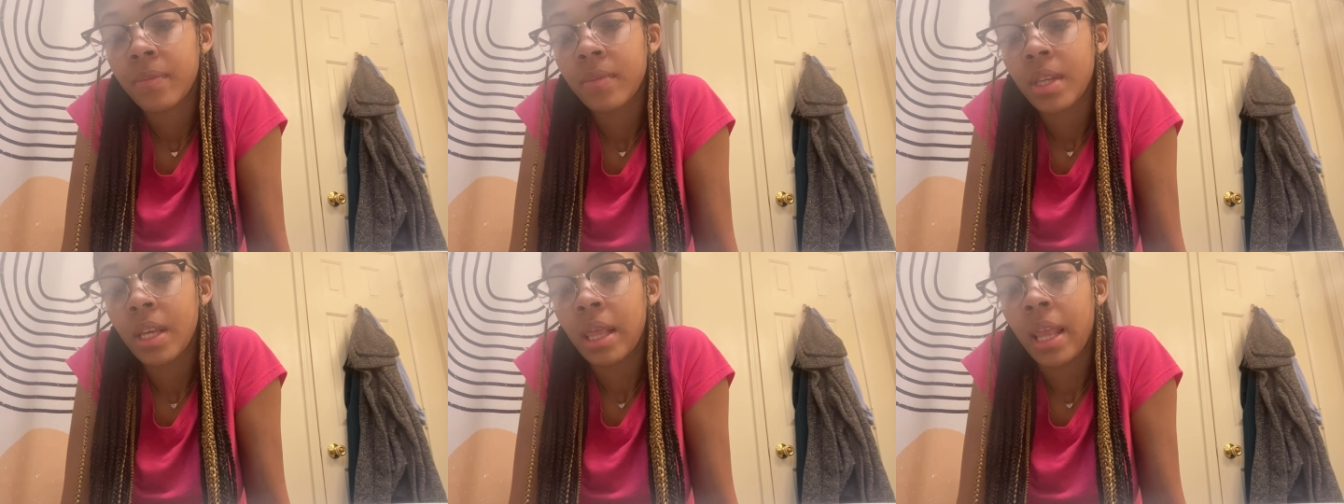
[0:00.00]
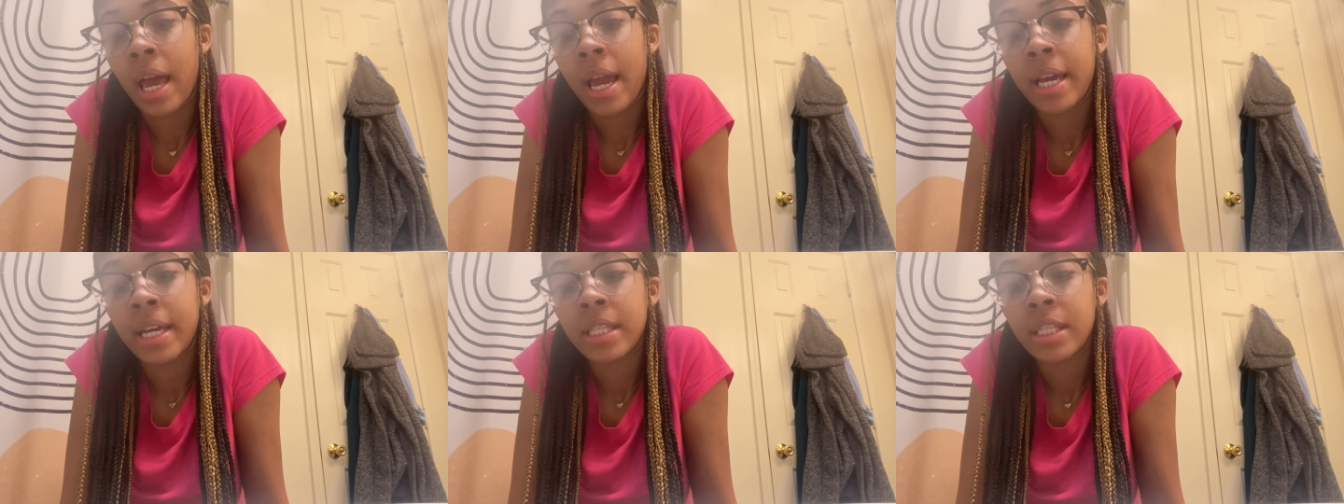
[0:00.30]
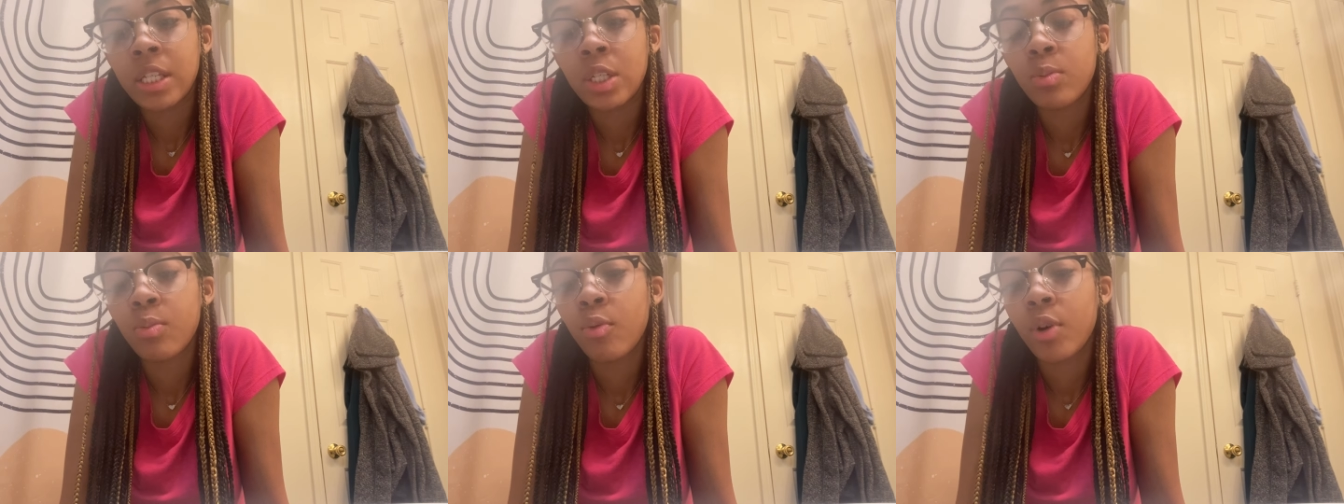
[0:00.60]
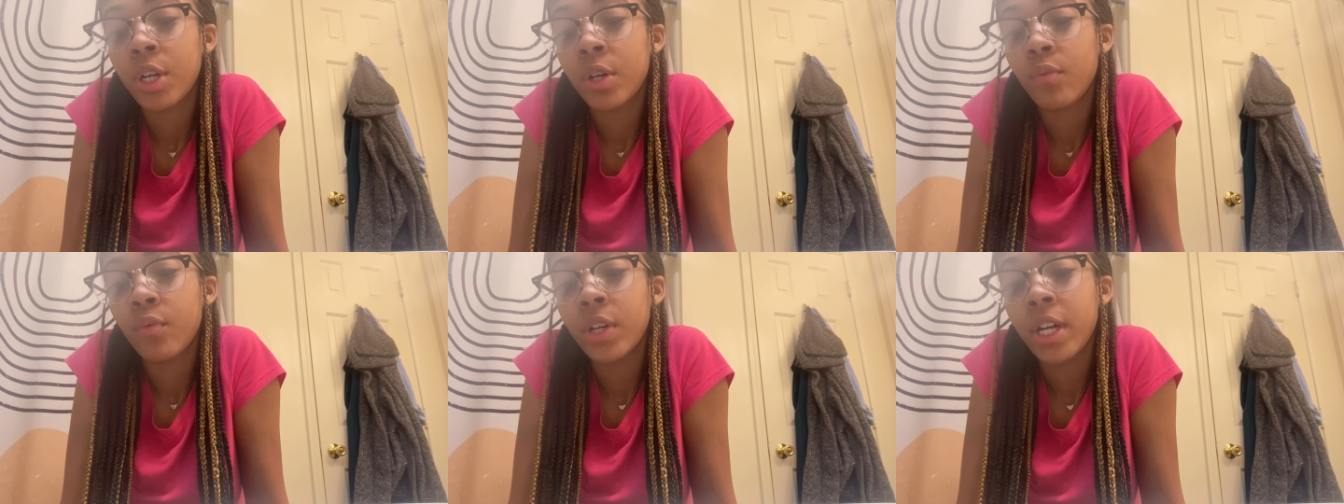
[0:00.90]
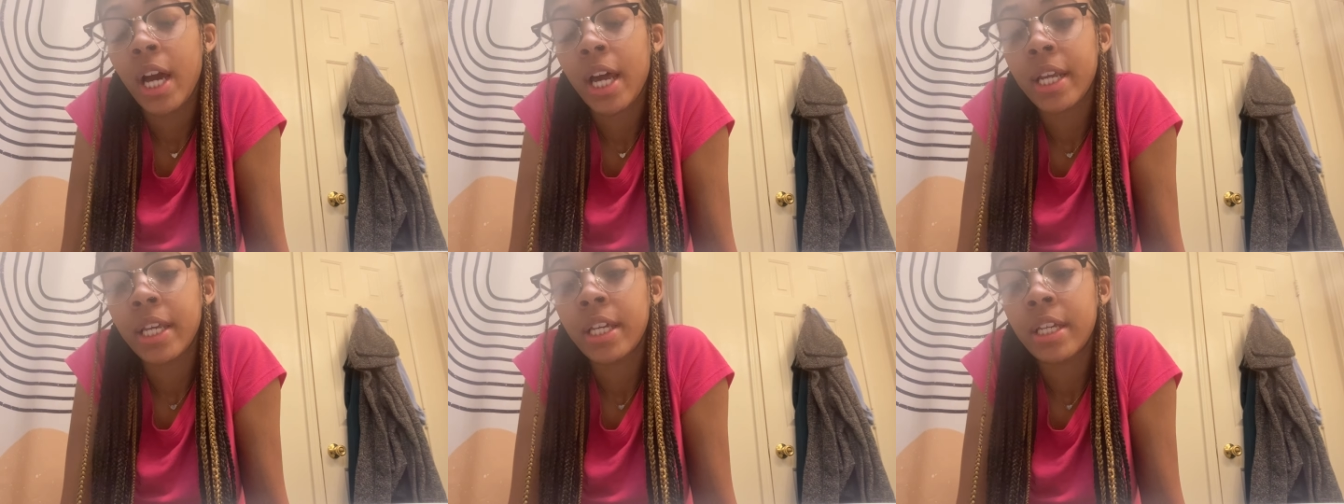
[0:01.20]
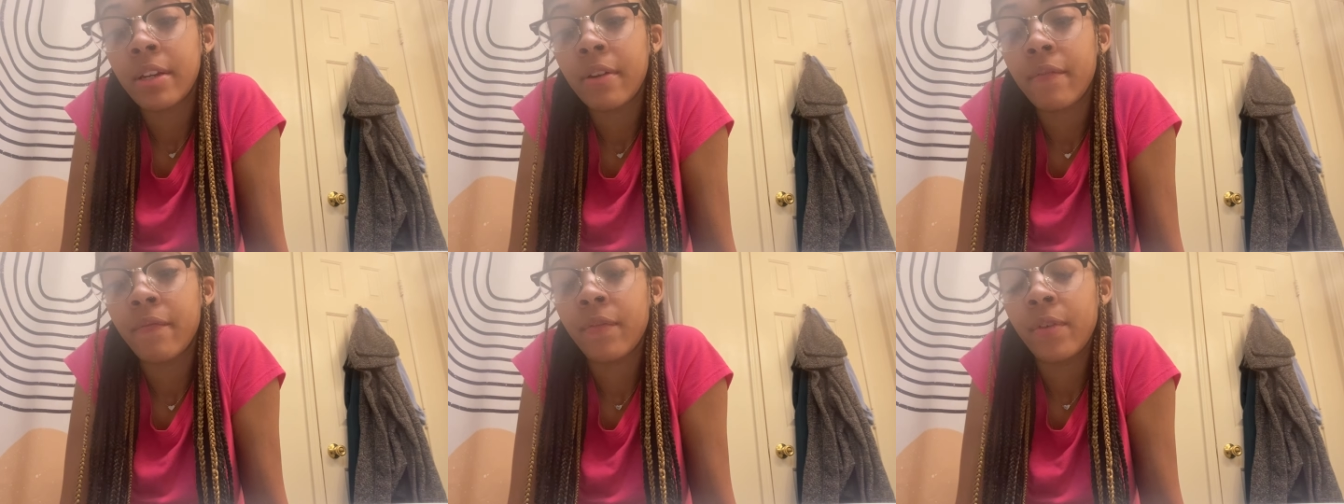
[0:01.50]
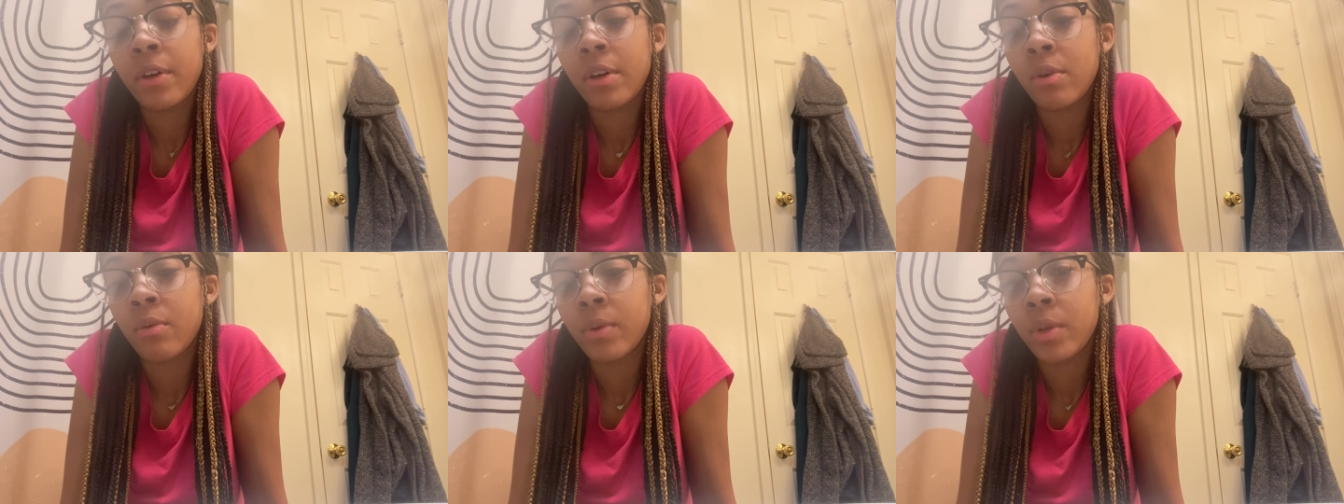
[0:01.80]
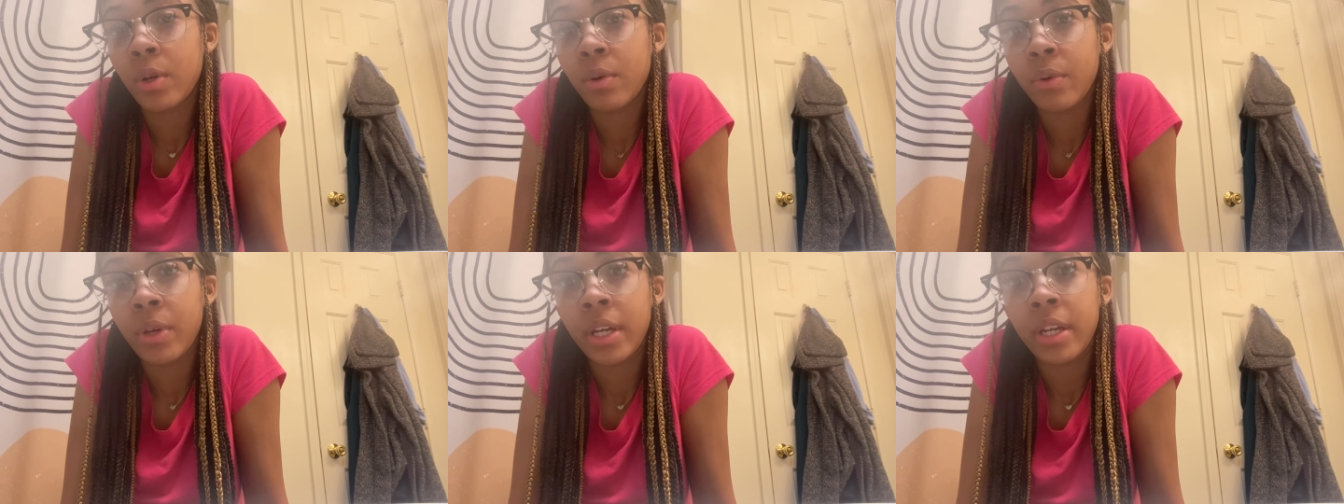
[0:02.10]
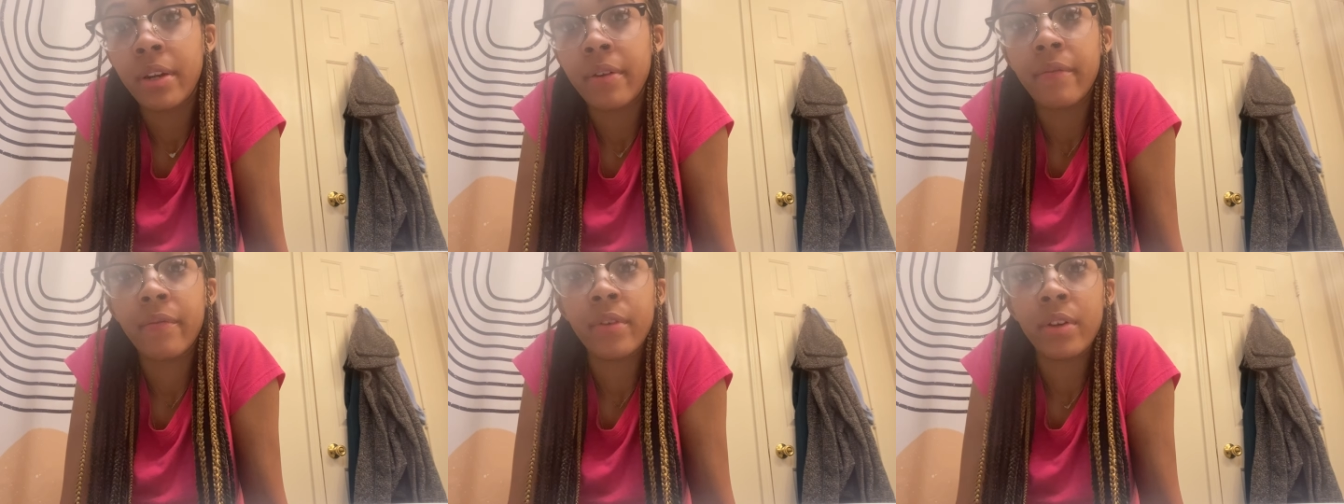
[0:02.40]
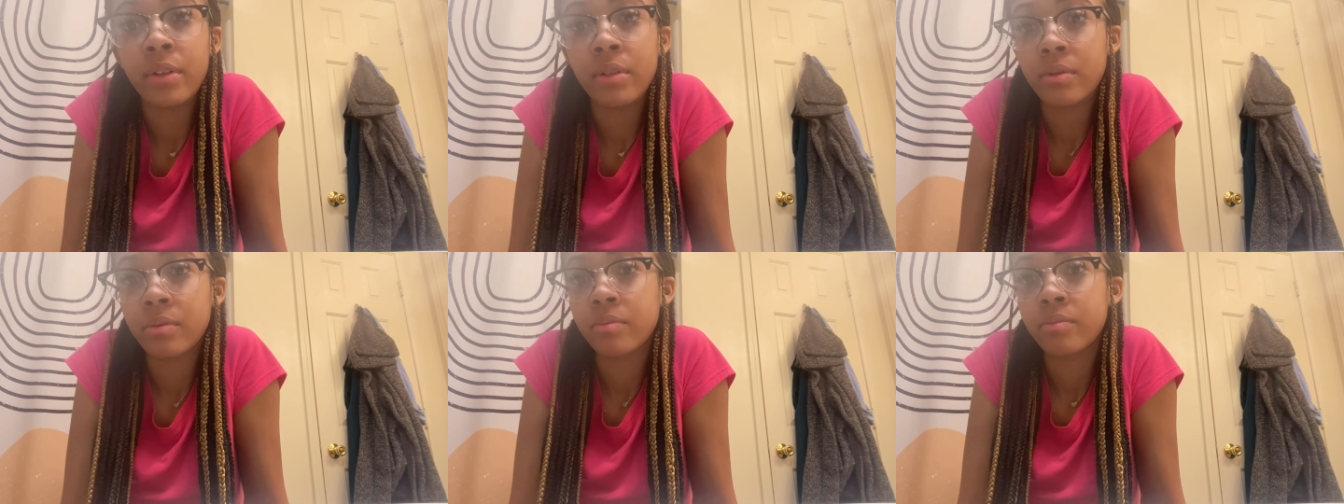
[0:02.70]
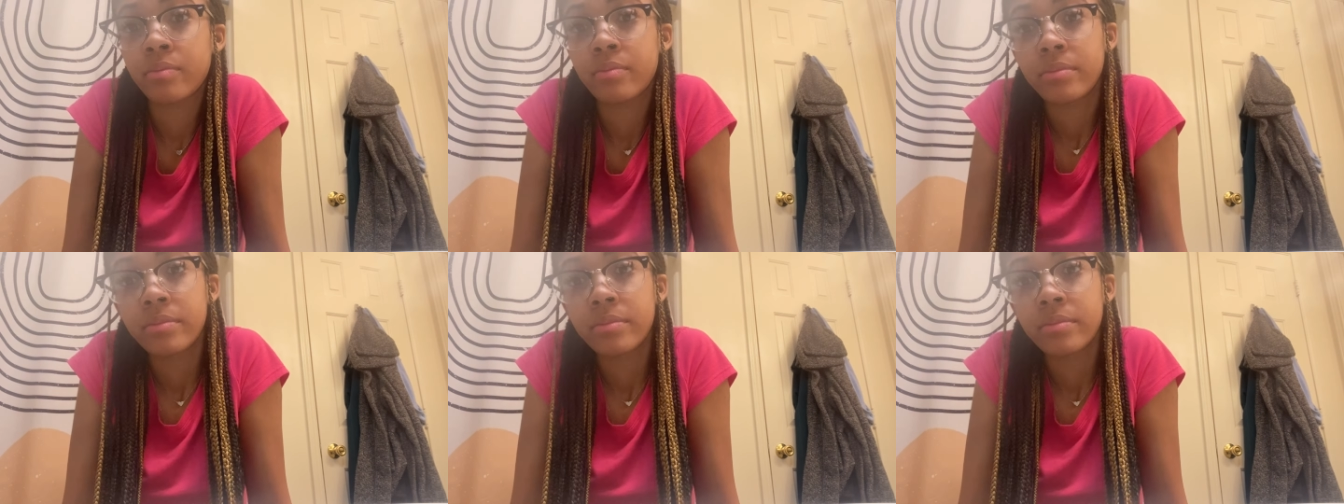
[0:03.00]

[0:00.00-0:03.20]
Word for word: Like at this point, if we gotta get in the field, we gonna get in the field.